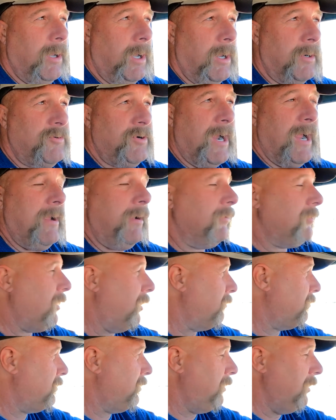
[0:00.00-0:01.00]
A, dry,
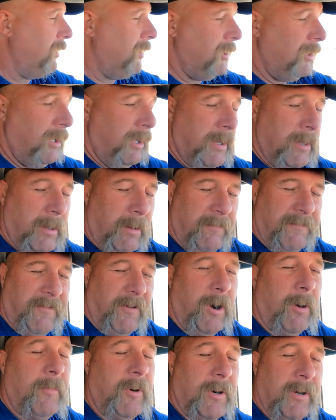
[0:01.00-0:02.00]
a, a, a
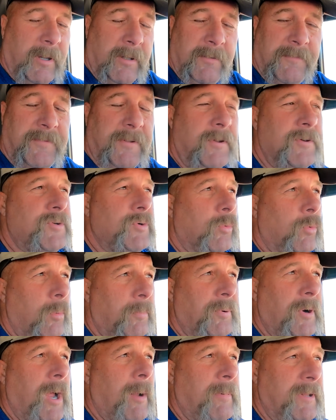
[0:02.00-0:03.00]
farmer in the future will
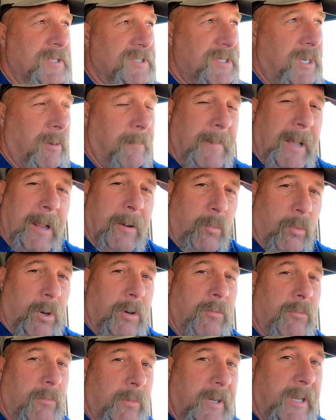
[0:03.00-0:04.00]
probably, instead of buying
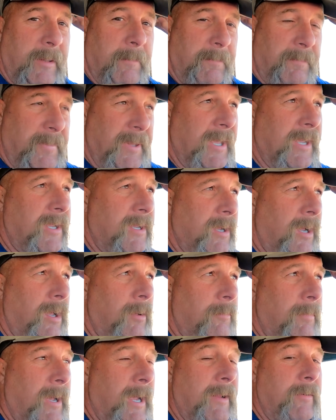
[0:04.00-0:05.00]
one really big
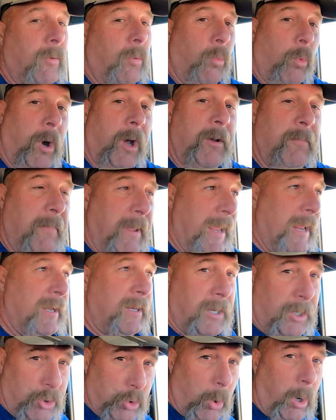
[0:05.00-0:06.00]
combine that one man
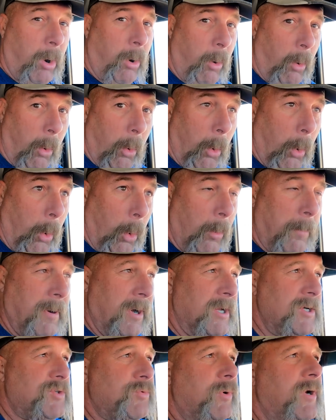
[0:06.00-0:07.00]
can do a whole
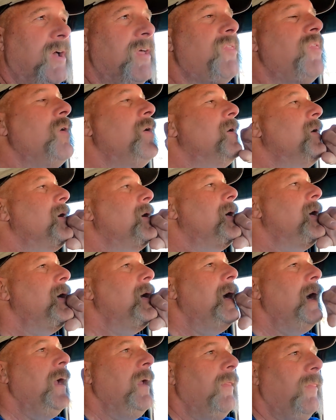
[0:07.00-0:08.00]
bunch with,
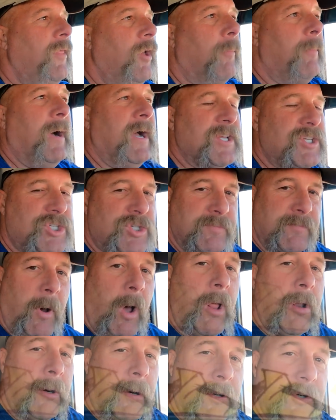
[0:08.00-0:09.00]
they'll buy
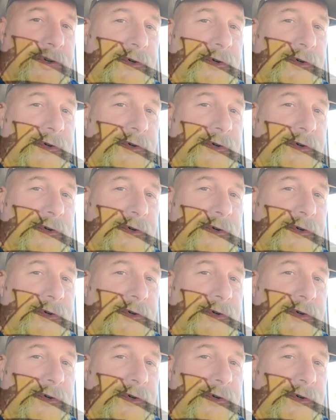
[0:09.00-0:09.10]
smaller